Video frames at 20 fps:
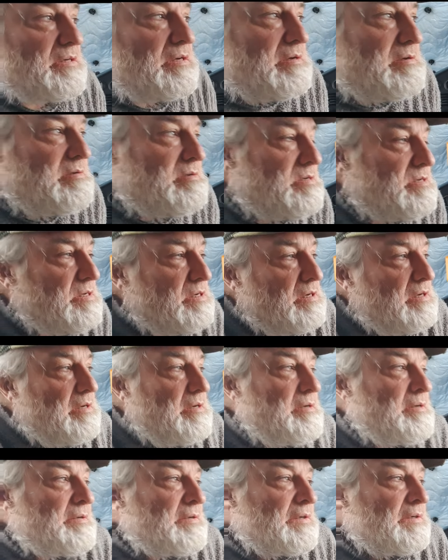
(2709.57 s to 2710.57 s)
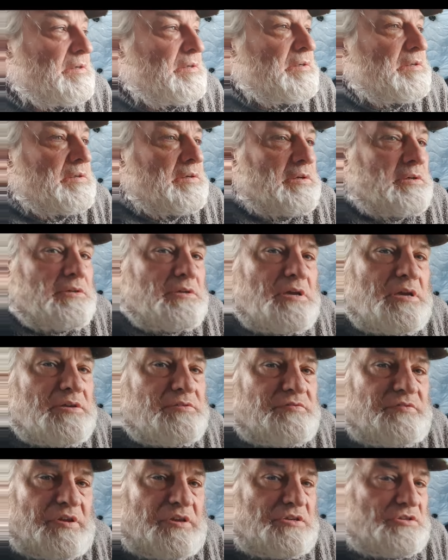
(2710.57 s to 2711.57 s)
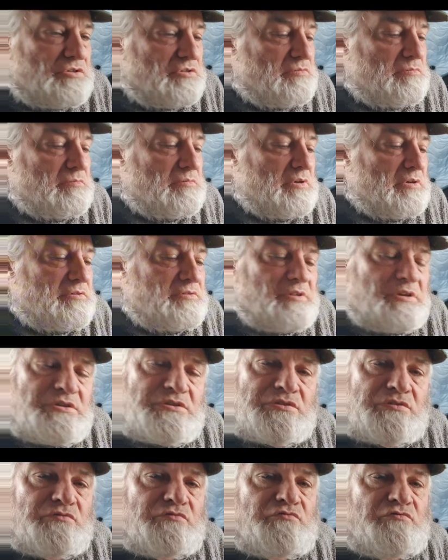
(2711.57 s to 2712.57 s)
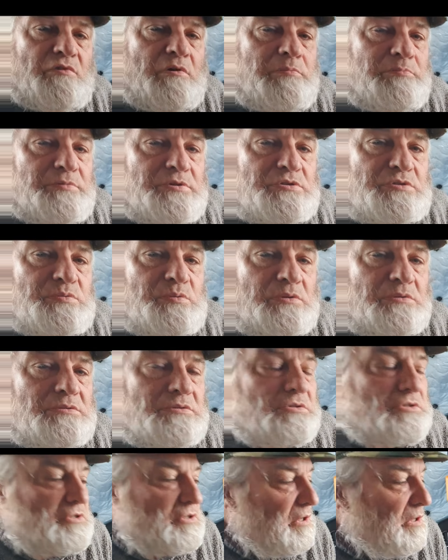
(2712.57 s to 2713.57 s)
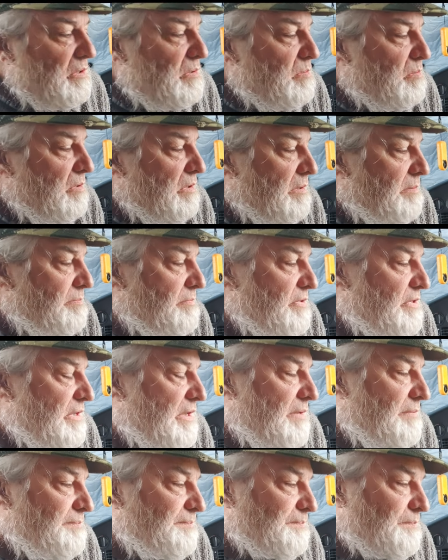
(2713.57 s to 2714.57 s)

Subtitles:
And yeah, a decent drop, this one. So yeah,